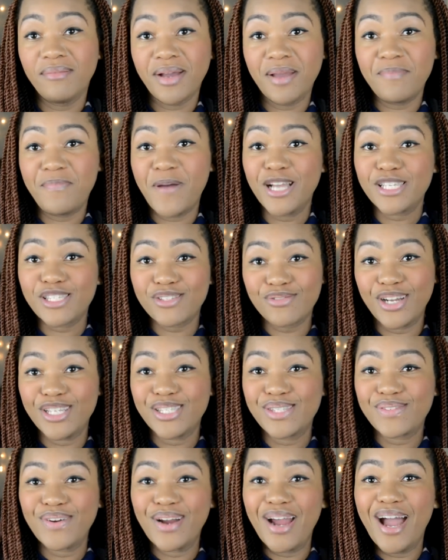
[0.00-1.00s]
my best
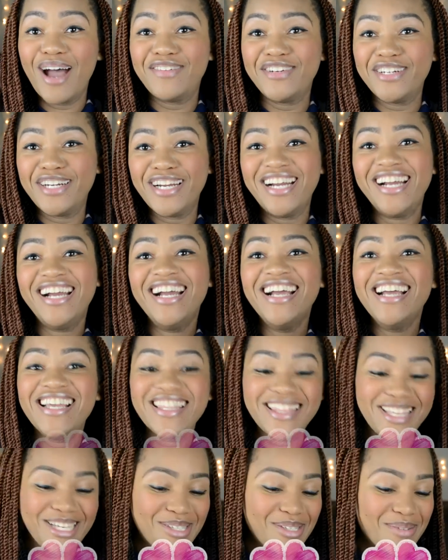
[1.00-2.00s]
friends forever.
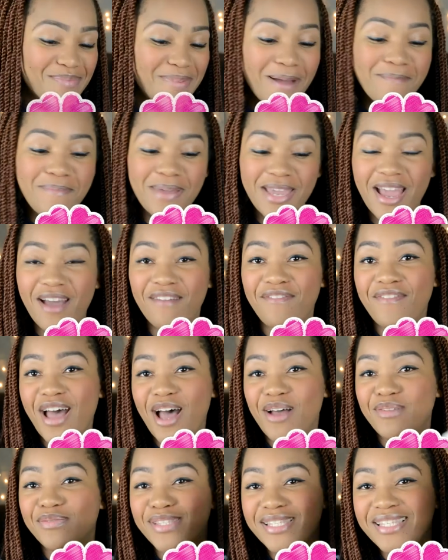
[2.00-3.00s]
These are my B F
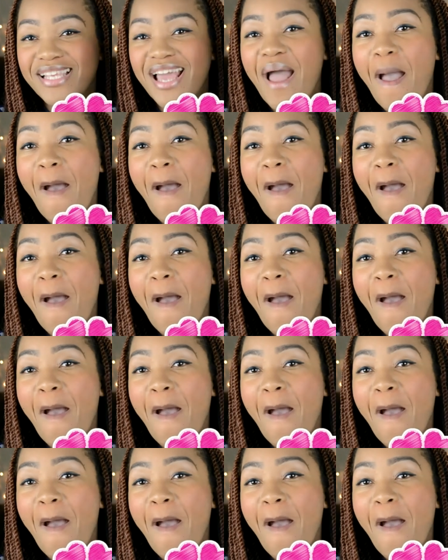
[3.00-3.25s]
Fs.